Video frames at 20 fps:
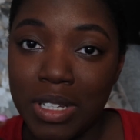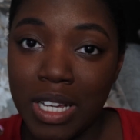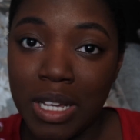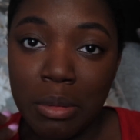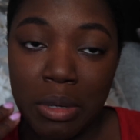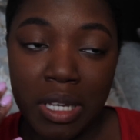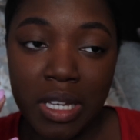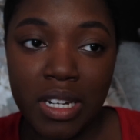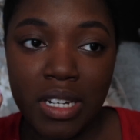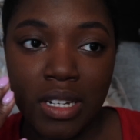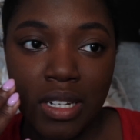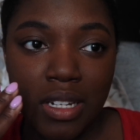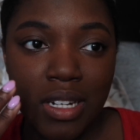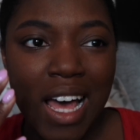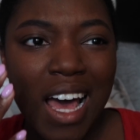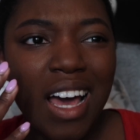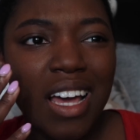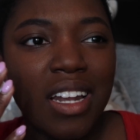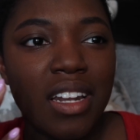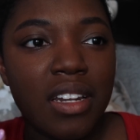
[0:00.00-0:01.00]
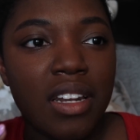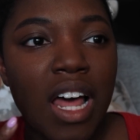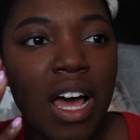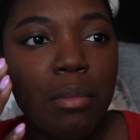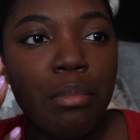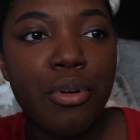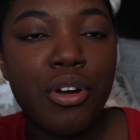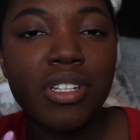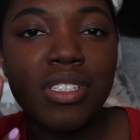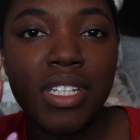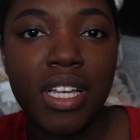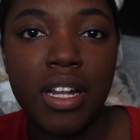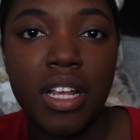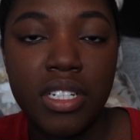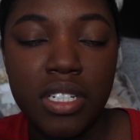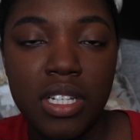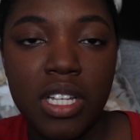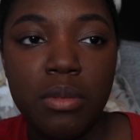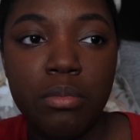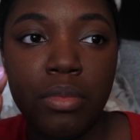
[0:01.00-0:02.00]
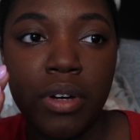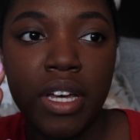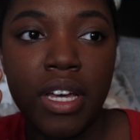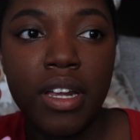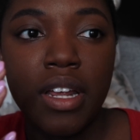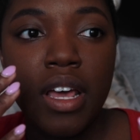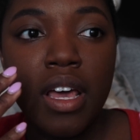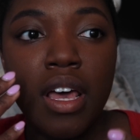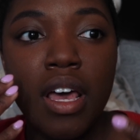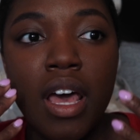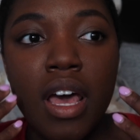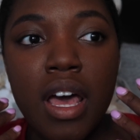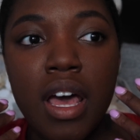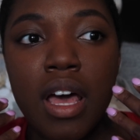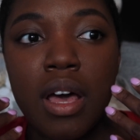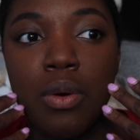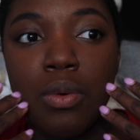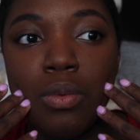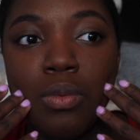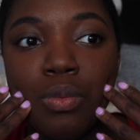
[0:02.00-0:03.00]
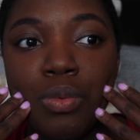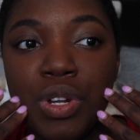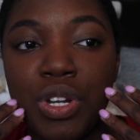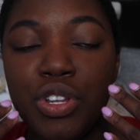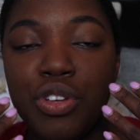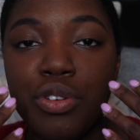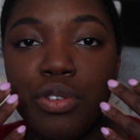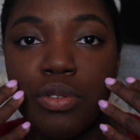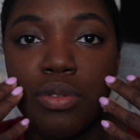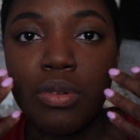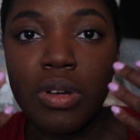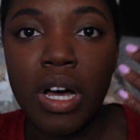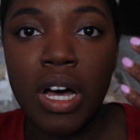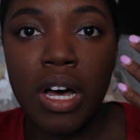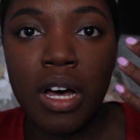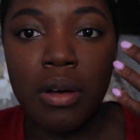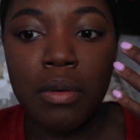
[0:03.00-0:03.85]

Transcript: I mean, not per se initially, but when you